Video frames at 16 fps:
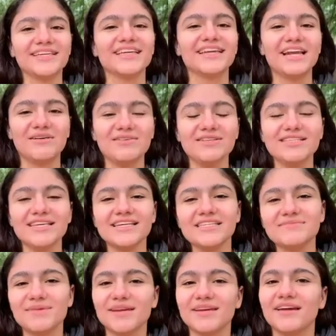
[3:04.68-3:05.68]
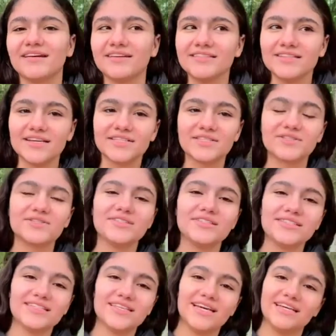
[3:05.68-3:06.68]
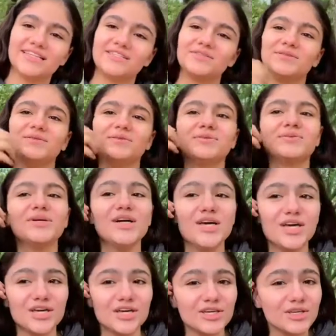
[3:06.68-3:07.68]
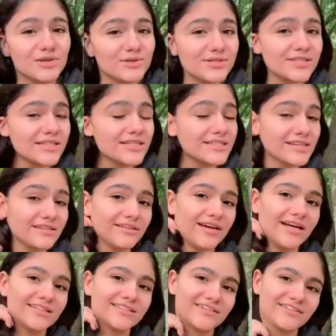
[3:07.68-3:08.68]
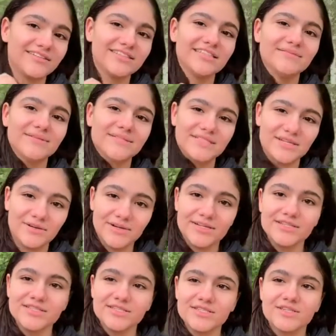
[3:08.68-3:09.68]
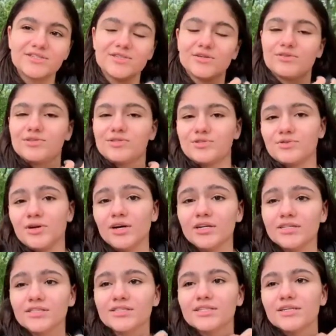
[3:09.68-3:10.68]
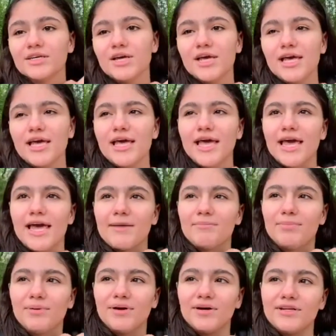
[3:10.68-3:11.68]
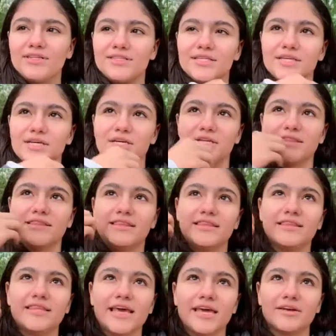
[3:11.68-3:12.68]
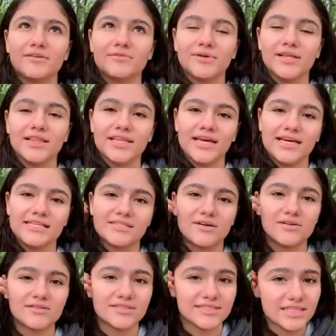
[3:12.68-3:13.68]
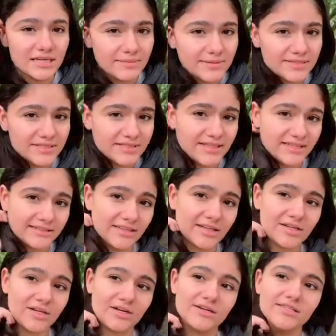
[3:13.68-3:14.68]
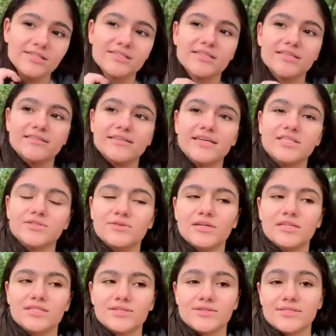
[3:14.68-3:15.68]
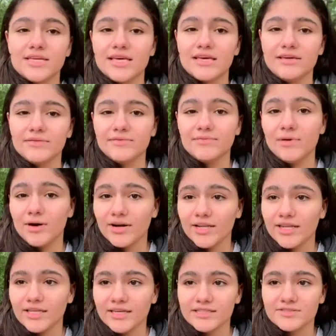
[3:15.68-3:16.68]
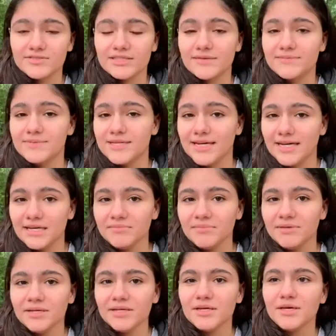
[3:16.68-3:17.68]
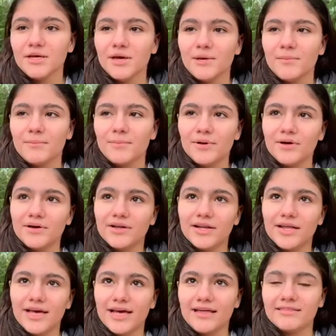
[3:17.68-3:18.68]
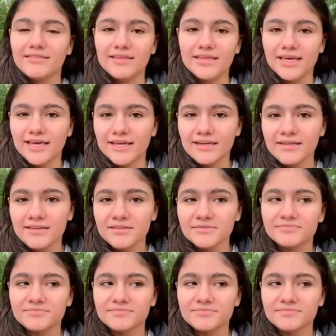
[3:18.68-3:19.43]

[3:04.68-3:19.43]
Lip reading: Nowadays, many architects decide to use alternative materials to construct, but they don't realize all the damage that can cause. They do it to save money and to save time, but at the end,